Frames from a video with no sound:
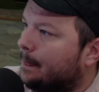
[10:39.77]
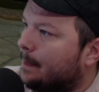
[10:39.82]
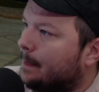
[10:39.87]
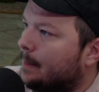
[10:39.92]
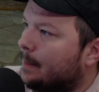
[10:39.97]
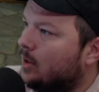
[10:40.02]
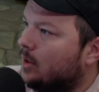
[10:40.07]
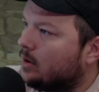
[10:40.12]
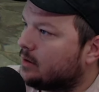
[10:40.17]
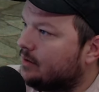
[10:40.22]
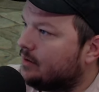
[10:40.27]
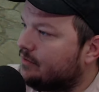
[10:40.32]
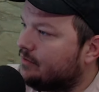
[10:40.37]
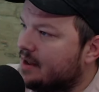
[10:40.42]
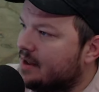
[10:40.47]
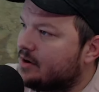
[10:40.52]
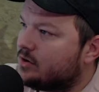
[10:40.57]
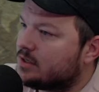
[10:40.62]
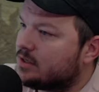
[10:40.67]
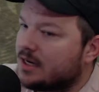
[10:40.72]
look, the
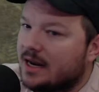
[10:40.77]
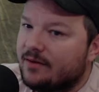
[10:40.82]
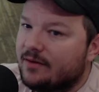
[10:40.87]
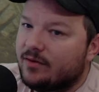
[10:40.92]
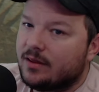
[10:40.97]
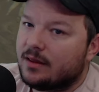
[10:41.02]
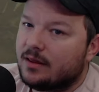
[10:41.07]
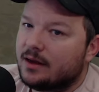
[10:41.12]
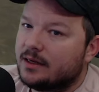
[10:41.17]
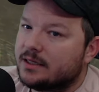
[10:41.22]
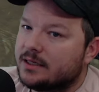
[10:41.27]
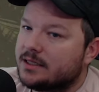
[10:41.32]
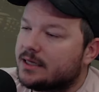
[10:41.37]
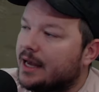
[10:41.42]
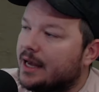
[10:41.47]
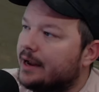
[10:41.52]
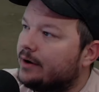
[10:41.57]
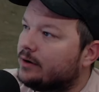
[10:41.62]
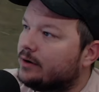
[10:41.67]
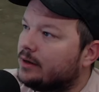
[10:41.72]
vendors and everything is
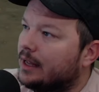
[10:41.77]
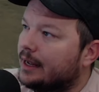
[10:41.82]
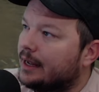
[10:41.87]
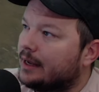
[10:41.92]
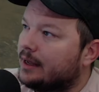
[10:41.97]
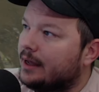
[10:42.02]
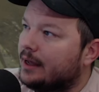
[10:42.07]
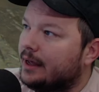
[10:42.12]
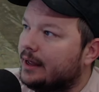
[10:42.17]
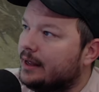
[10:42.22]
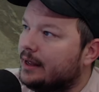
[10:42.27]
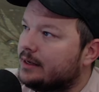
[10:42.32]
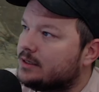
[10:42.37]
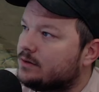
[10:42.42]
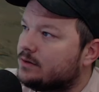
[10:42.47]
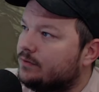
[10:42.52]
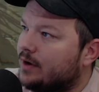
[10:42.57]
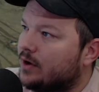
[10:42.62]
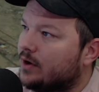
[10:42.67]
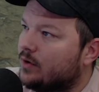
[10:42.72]
scared. Like it's
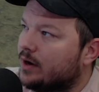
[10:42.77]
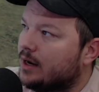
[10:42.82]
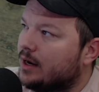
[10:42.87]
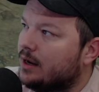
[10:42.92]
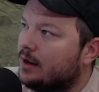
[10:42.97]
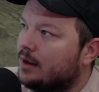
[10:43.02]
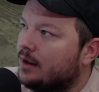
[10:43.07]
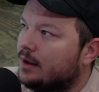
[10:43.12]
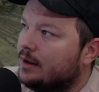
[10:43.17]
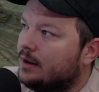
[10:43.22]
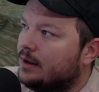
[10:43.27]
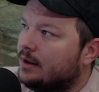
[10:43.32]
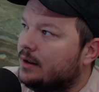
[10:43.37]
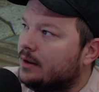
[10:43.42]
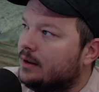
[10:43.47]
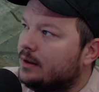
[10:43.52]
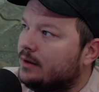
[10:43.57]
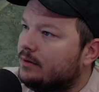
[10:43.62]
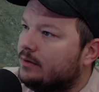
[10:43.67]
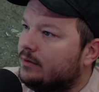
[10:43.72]
very
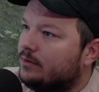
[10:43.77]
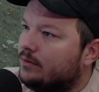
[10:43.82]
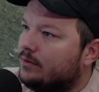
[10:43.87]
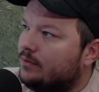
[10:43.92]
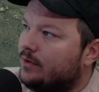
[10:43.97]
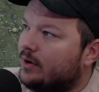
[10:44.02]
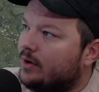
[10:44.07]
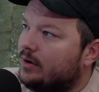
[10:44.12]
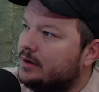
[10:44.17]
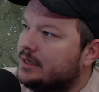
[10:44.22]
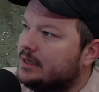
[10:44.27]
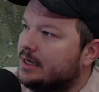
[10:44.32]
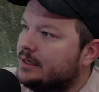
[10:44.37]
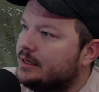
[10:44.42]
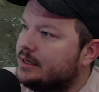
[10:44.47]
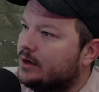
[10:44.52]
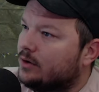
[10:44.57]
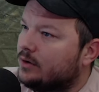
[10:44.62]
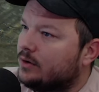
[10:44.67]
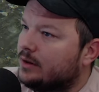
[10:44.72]

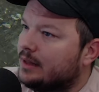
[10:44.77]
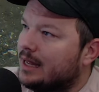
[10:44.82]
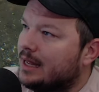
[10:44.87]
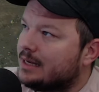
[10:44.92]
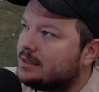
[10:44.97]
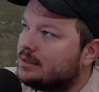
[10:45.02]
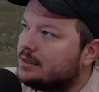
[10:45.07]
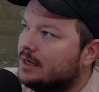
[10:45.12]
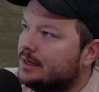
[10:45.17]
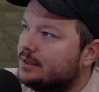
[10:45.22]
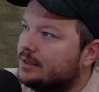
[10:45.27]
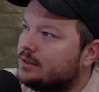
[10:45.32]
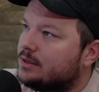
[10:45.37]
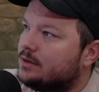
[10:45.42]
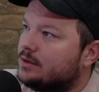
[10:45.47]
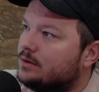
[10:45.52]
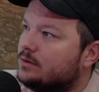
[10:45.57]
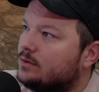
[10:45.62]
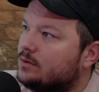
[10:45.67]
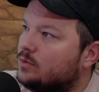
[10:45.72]
detailed in that sense,
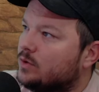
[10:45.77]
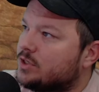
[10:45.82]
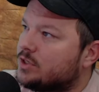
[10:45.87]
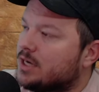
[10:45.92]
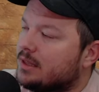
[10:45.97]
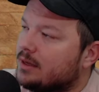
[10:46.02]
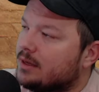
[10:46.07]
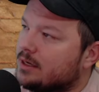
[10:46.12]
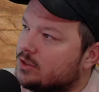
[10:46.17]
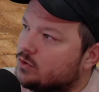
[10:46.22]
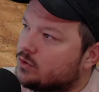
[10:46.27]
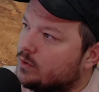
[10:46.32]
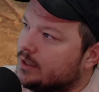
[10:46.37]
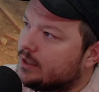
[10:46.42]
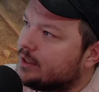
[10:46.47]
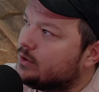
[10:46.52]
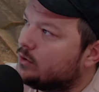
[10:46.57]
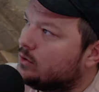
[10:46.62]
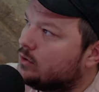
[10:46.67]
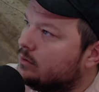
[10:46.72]
which I think is really
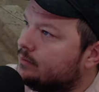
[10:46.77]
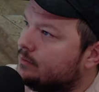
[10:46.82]
cool.